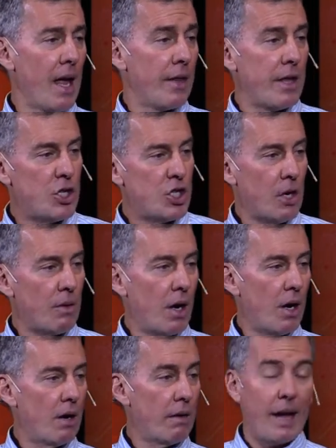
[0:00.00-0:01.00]
They share a
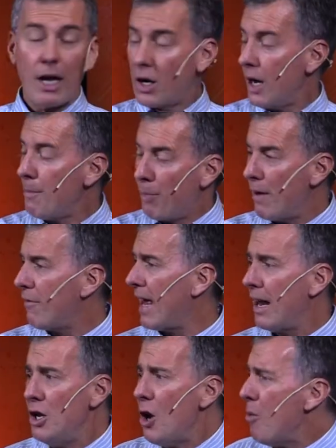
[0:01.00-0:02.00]
hurt. "Could I pray for
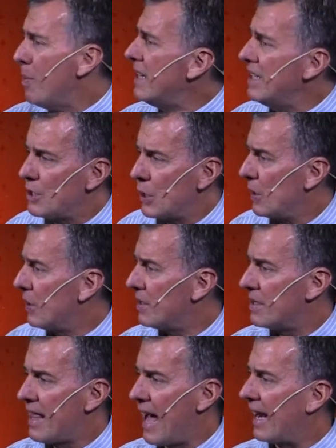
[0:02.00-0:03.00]
that?" Nobody
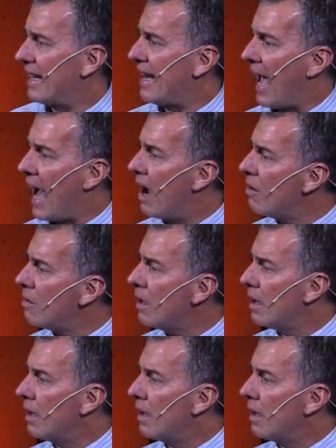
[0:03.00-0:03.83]
turns that down.